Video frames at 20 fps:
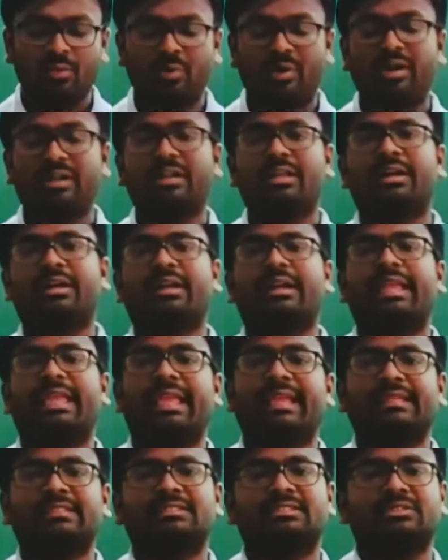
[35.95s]
What
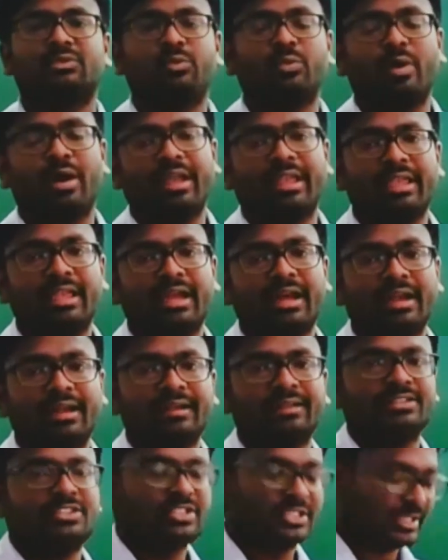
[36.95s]
are X, Y
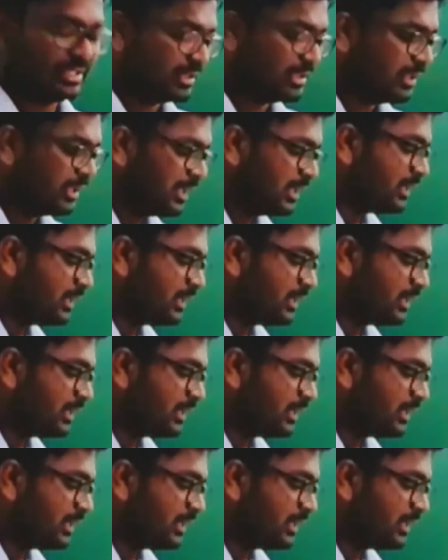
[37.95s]
and Z?